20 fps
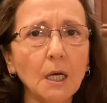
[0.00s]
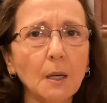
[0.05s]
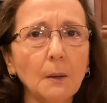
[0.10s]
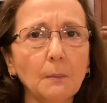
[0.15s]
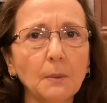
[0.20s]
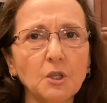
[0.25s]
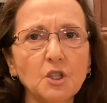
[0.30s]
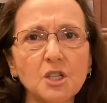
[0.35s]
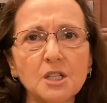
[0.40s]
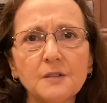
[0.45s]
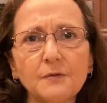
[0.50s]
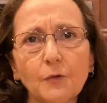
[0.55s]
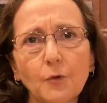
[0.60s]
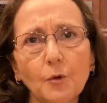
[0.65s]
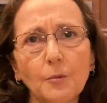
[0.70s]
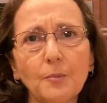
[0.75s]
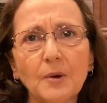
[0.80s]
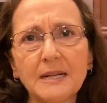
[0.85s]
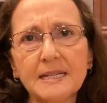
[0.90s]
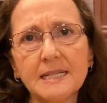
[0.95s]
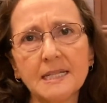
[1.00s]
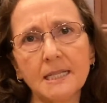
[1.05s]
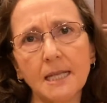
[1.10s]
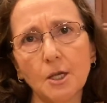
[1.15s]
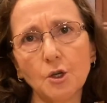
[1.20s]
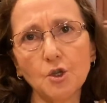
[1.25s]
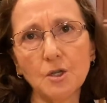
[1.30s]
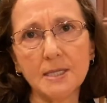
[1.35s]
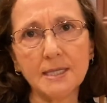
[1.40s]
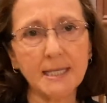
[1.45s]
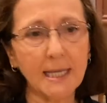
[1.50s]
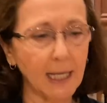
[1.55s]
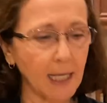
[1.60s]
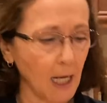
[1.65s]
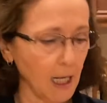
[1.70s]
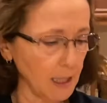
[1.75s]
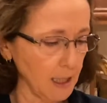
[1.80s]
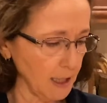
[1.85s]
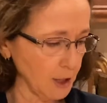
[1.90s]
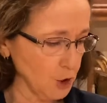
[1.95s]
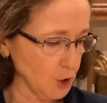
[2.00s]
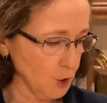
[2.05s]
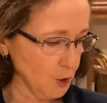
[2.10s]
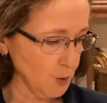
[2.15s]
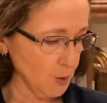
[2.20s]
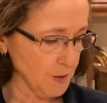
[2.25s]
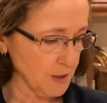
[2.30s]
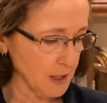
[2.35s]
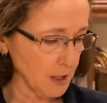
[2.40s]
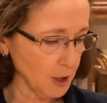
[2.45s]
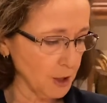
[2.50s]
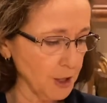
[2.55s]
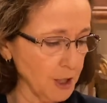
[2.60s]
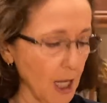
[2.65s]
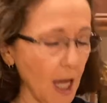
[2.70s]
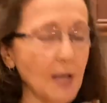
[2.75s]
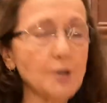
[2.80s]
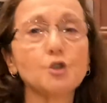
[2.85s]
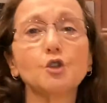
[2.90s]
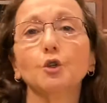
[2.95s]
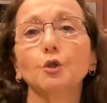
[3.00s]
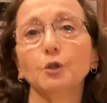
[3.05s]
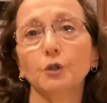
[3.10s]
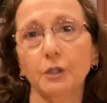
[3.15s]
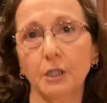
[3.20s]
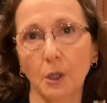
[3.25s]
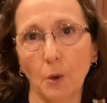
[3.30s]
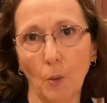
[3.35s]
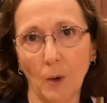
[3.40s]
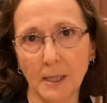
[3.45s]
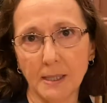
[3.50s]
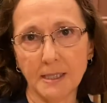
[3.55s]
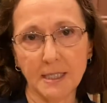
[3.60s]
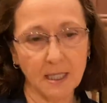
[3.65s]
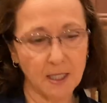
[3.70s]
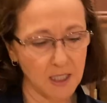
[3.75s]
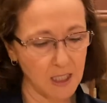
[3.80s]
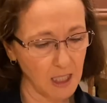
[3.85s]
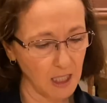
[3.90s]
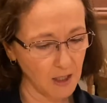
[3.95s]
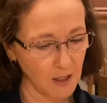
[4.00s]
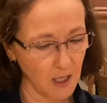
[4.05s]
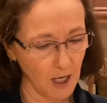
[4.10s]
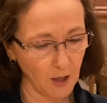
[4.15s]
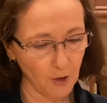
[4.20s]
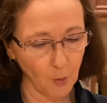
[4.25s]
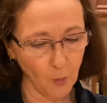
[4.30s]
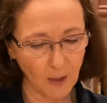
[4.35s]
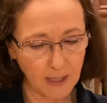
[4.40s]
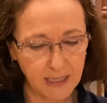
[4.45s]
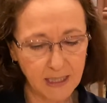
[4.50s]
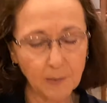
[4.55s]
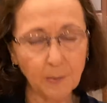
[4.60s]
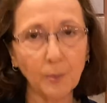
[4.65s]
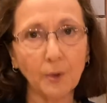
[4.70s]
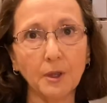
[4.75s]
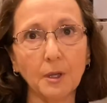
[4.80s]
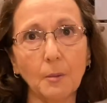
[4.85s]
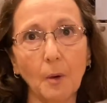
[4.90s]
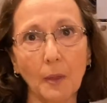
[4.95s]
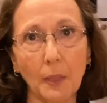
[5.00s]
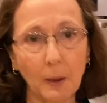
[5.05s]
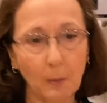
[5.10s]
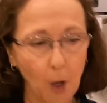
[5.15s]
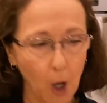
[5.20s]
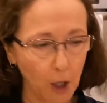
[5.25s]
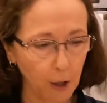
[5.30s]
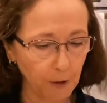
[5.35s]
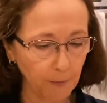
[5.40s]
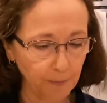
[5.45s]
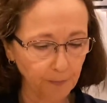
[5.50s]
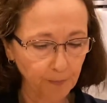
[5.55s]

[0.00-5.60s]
But just for presentation's sake, I like to use the nicer looking ones and take the other ones and put them on the bottom.